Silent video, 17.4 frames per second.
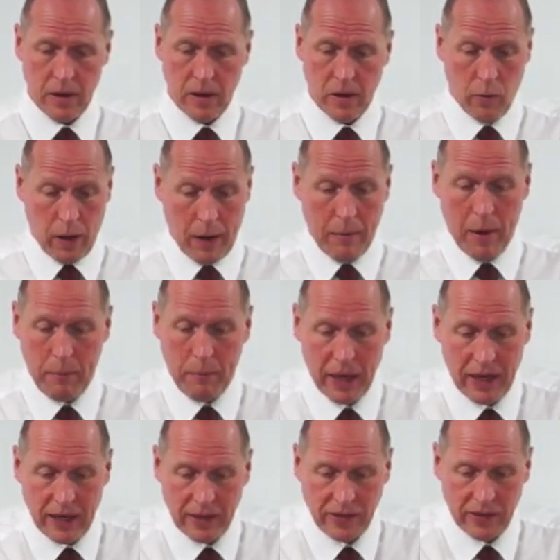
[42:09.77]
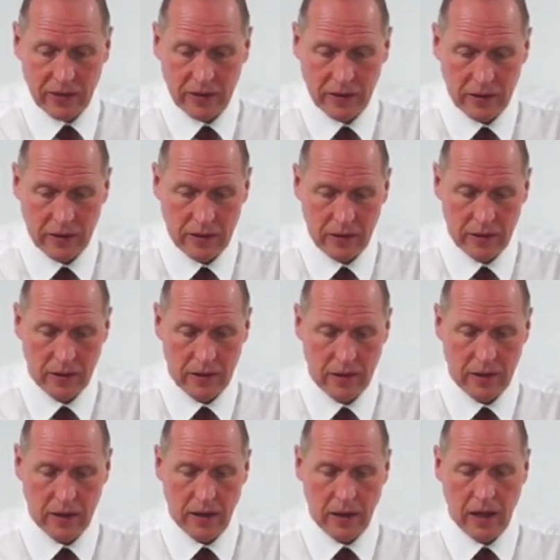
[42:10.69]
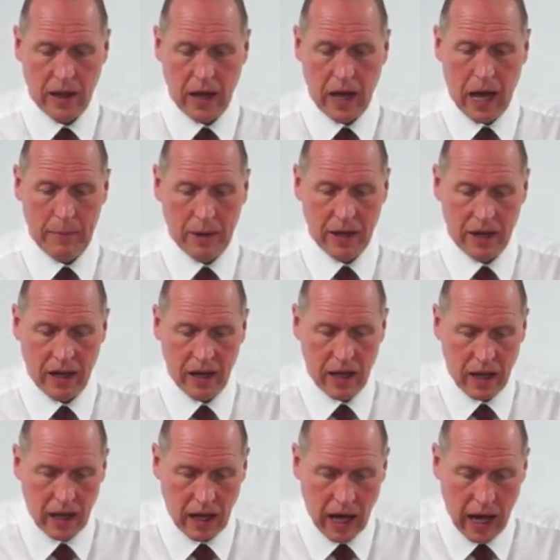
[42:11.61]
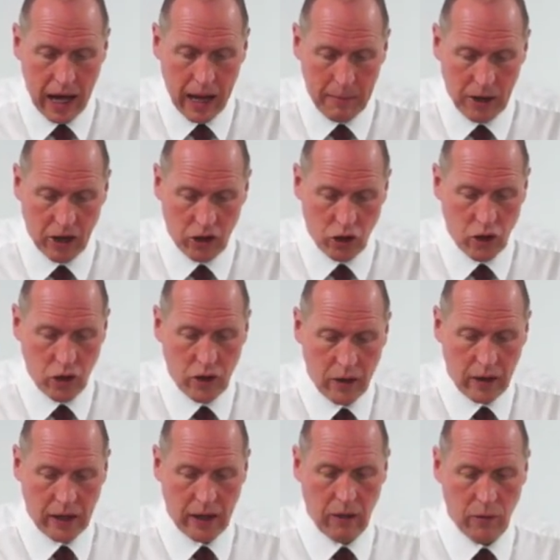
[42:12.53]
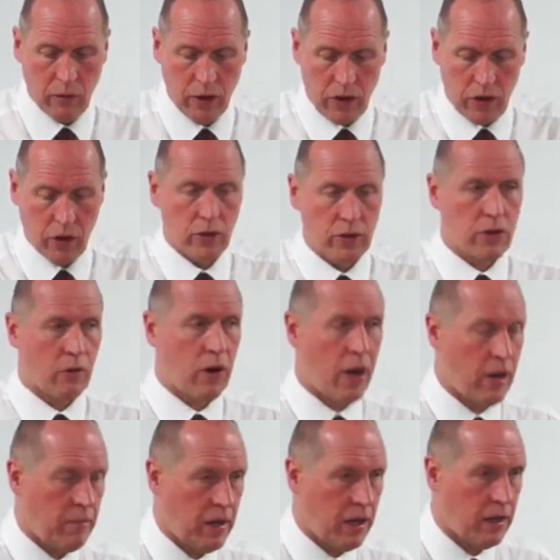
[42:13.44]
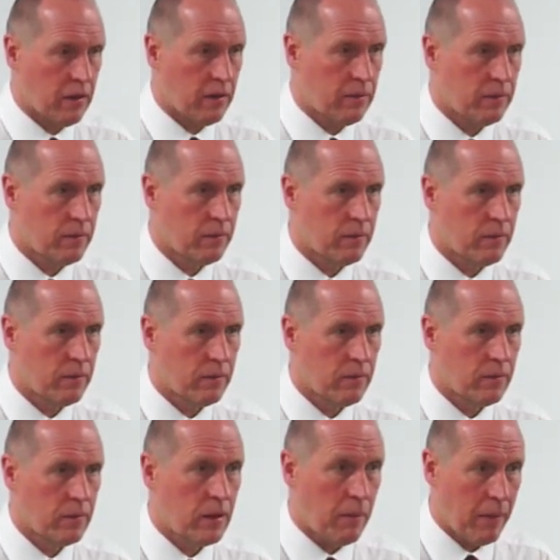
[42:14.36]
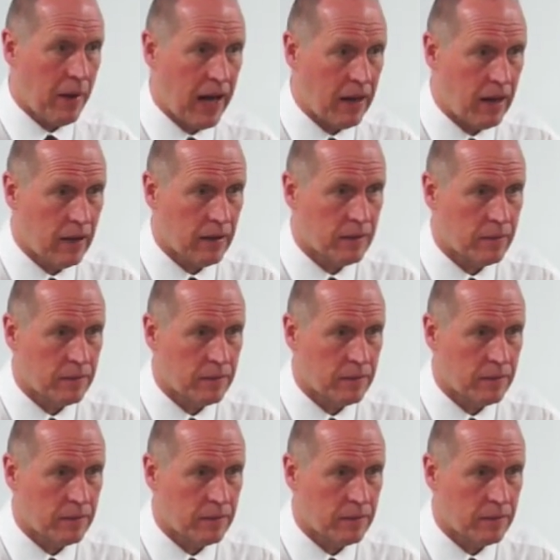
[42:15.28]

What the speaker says: when I'm at peace, I am at unity with those around me that matter.